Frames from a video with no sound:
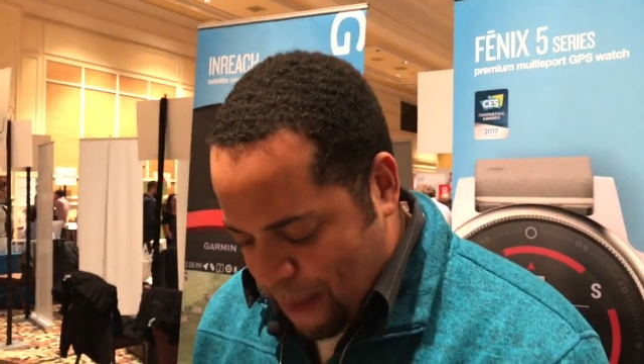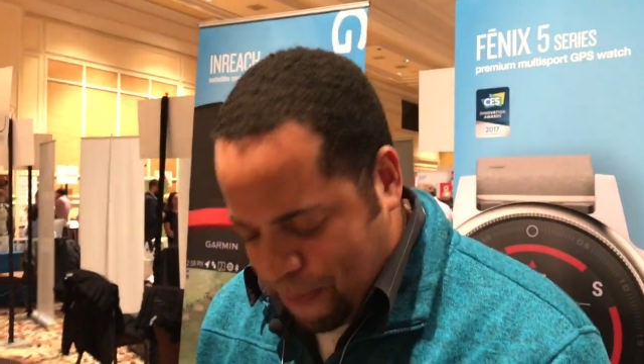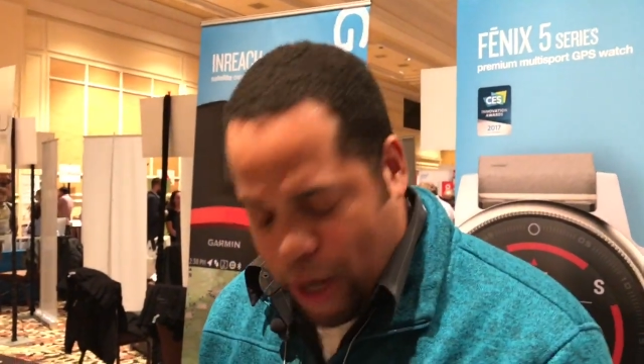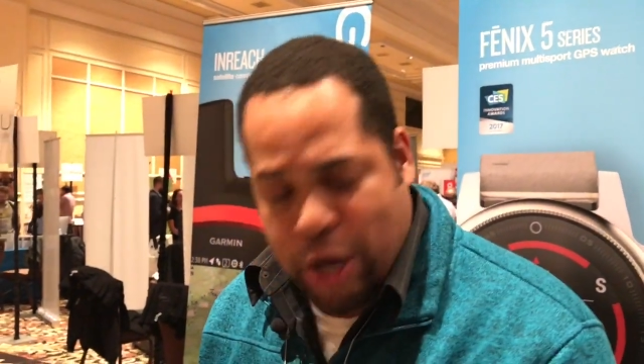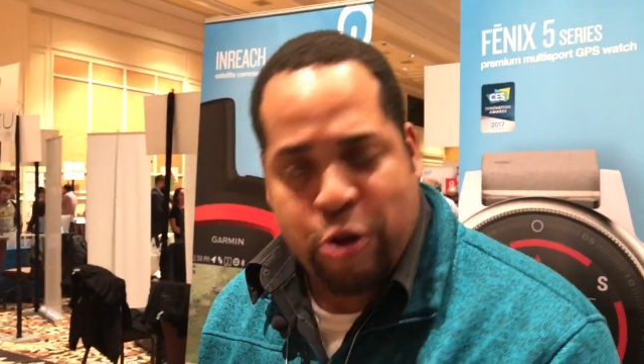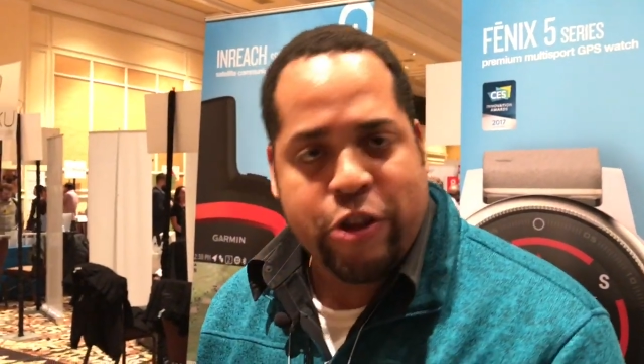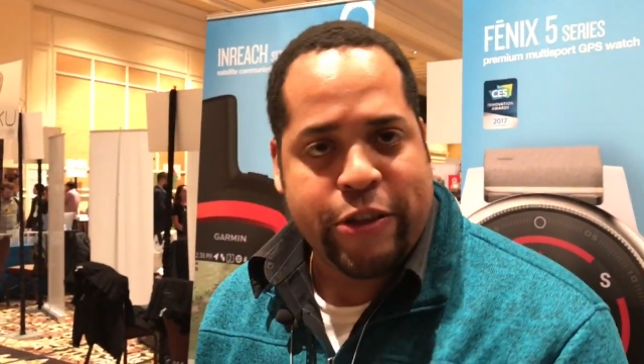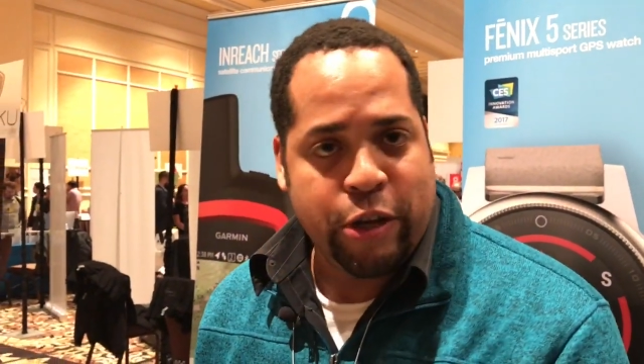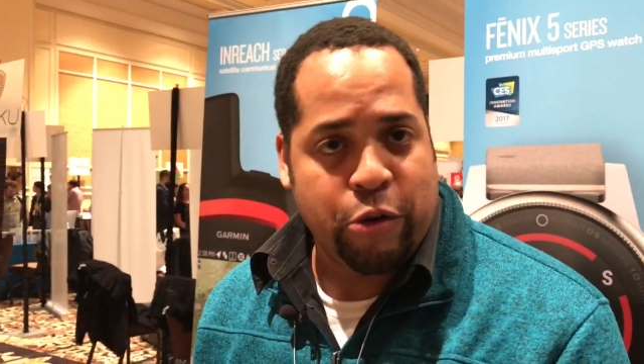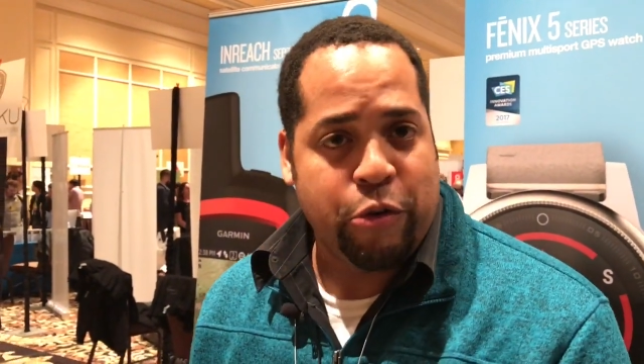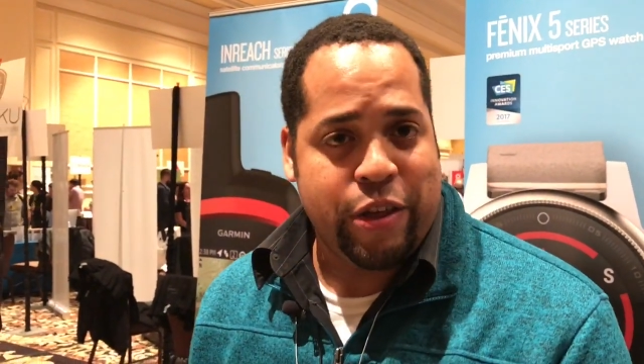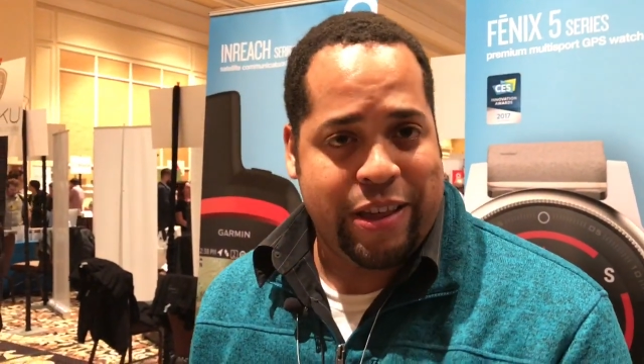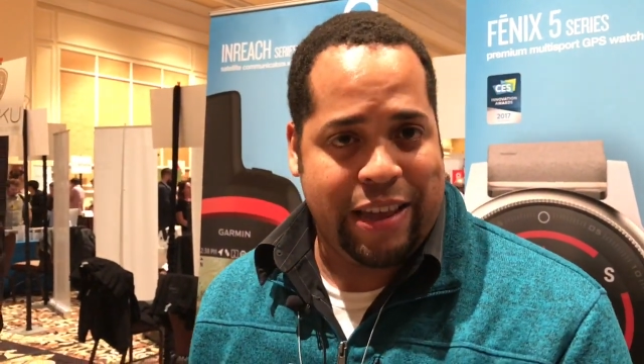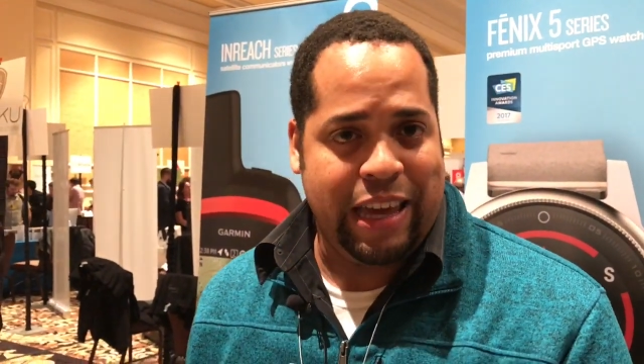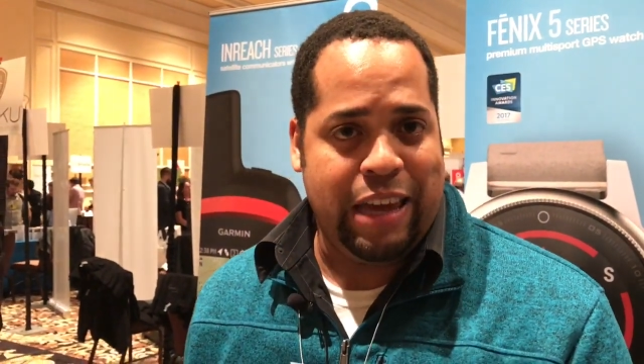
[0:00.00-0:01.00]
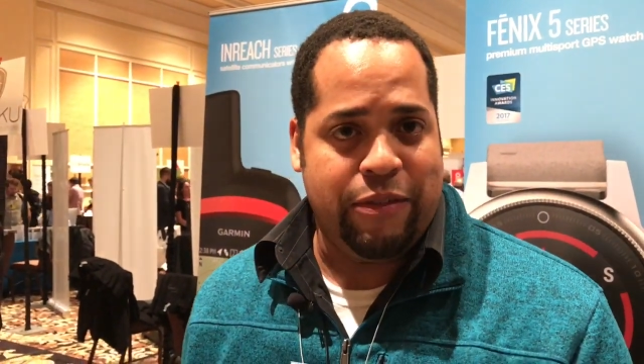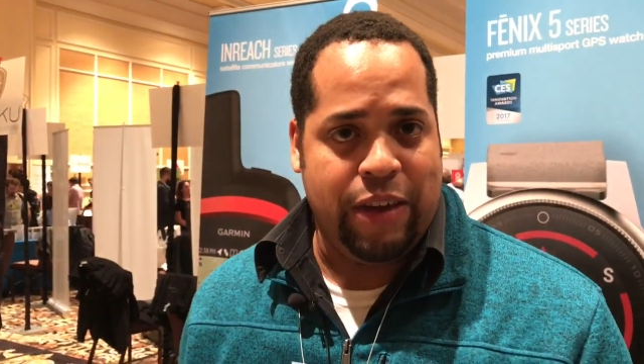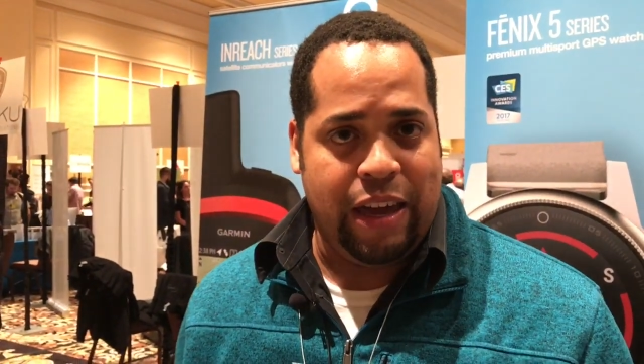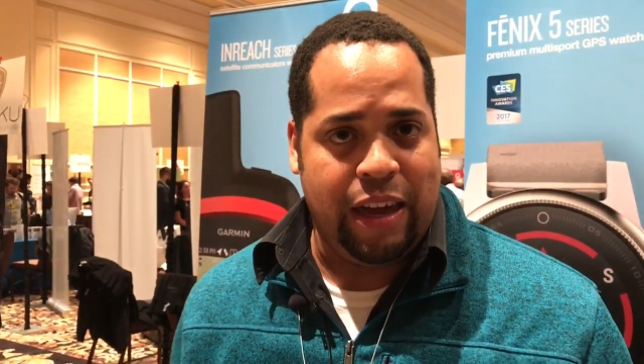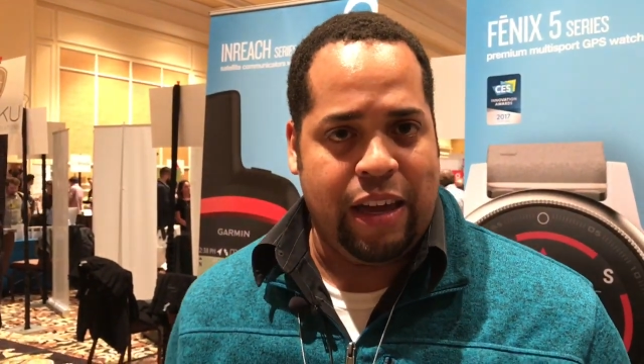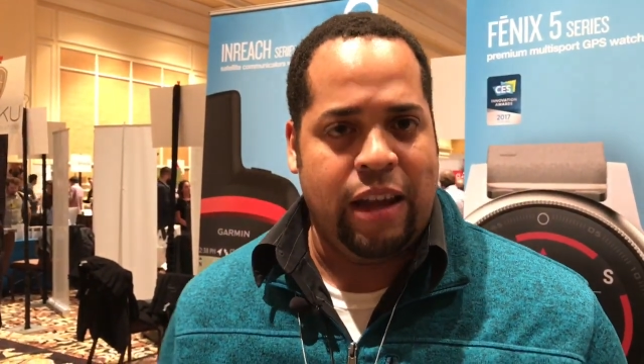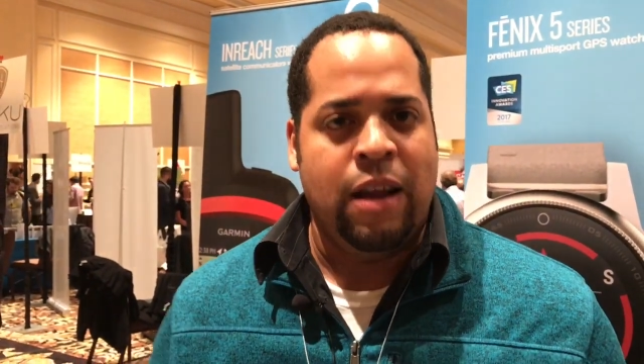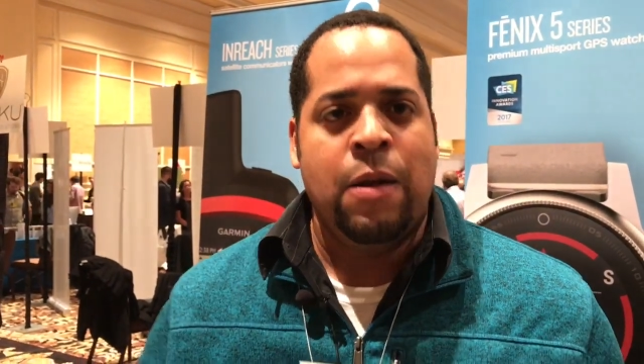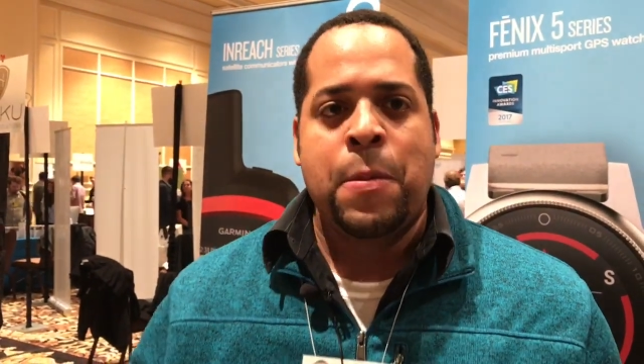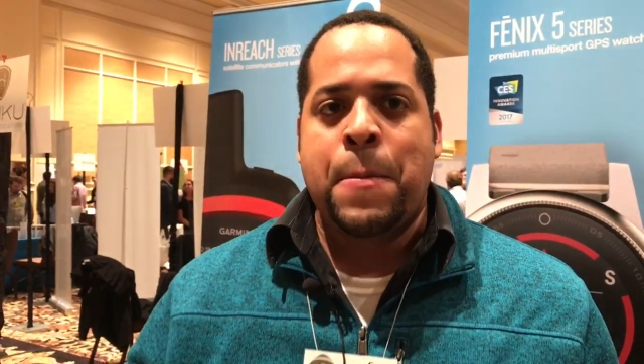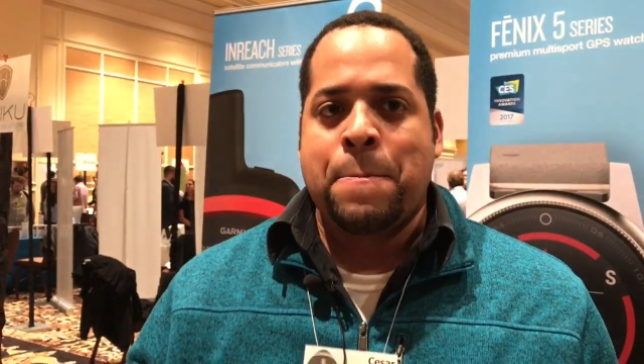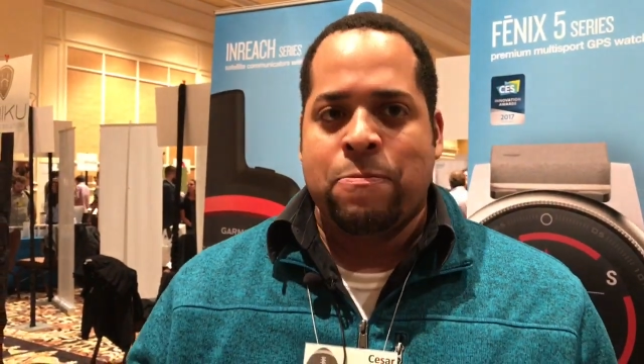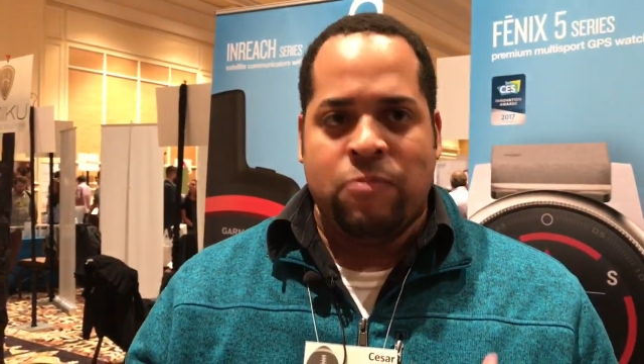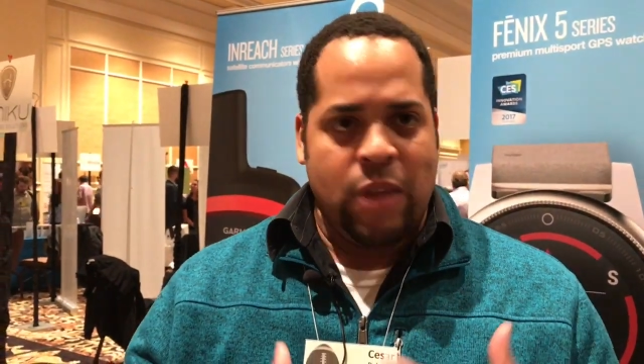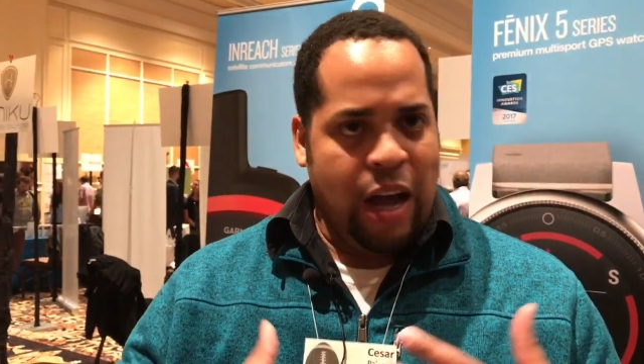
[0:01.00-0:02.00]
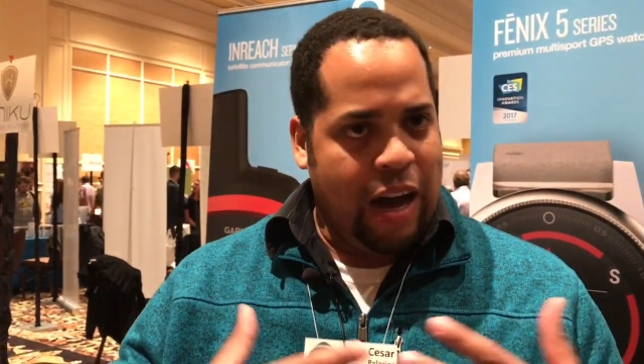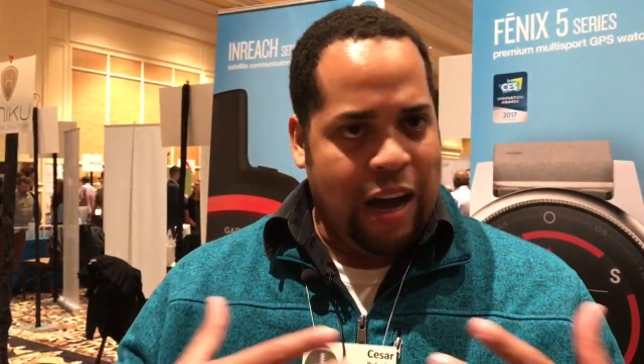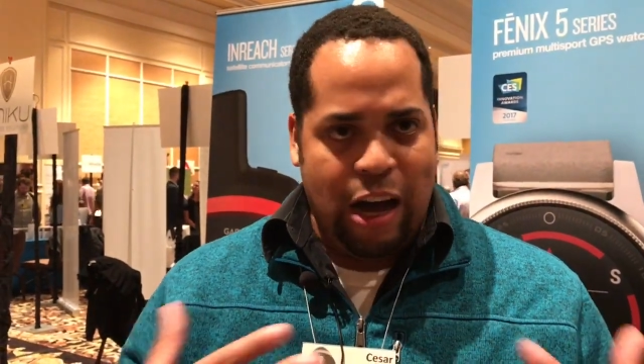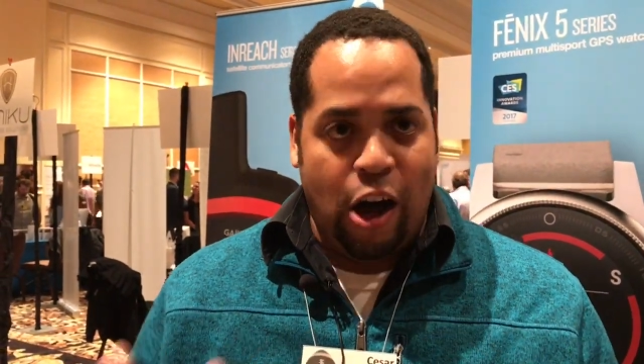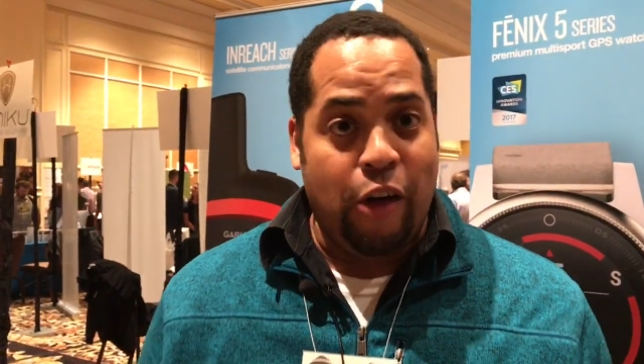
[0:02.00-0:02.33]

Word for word: but you're still receiving uh,